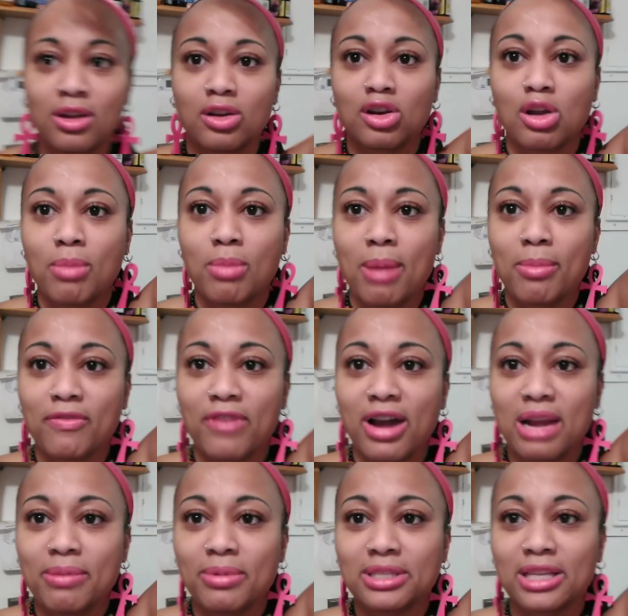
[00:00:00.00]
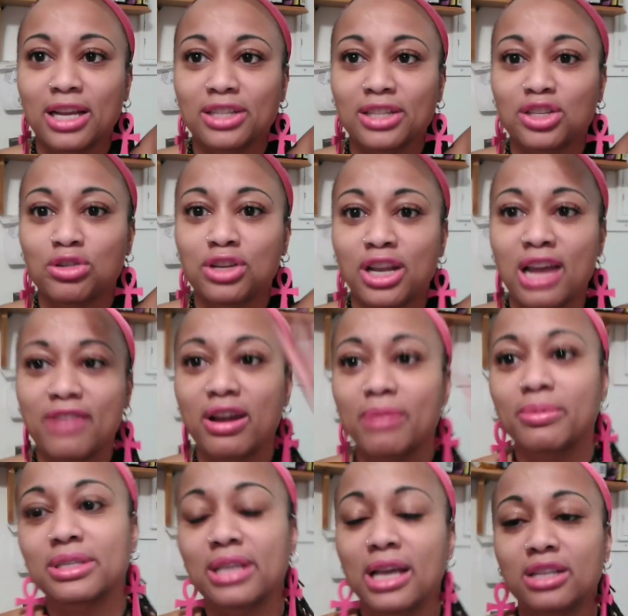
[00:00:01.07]
The mama vitamin stash. I told you I got a
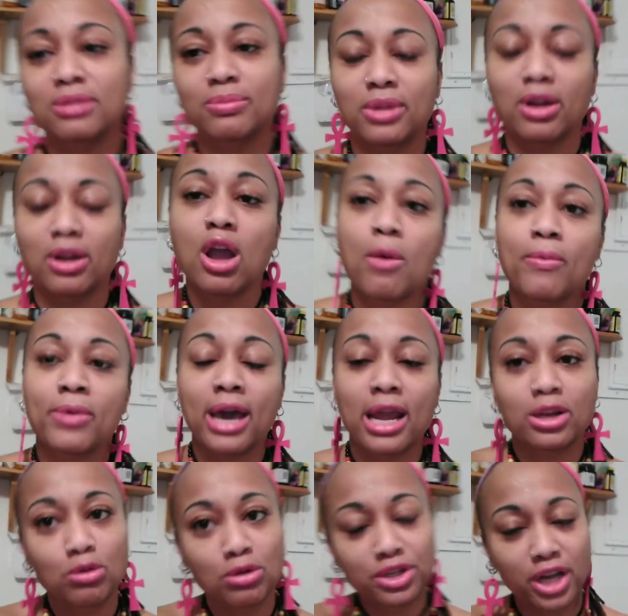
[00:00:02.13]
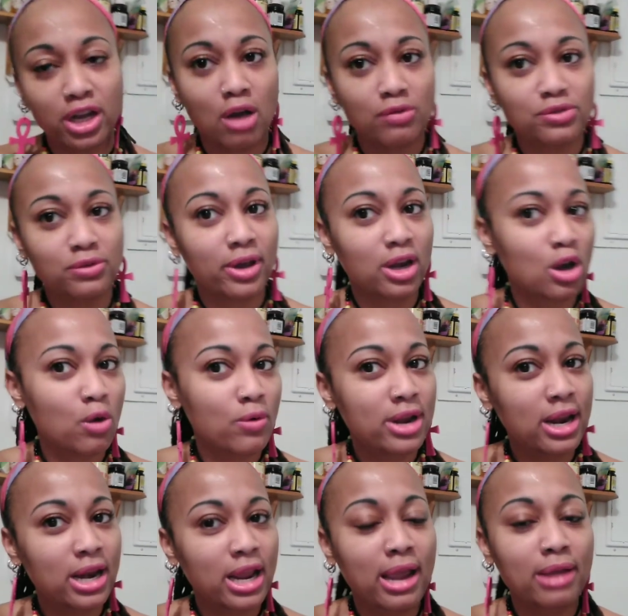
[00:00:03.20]
vitamin stash up there. We got to do a check off. So we got to go in
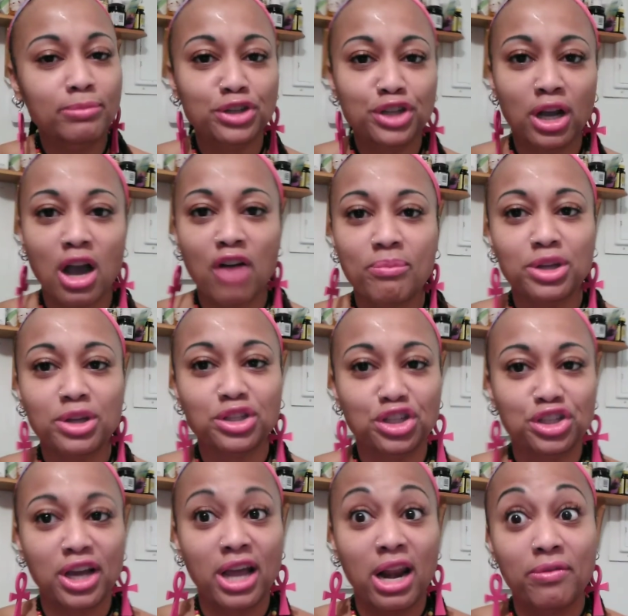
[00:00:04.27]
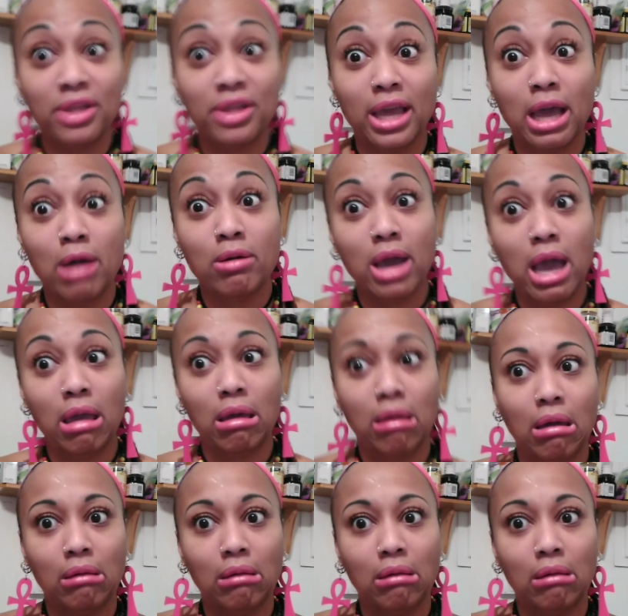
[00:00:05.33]
there name, check off, make sure she got everything. Okay? Okay.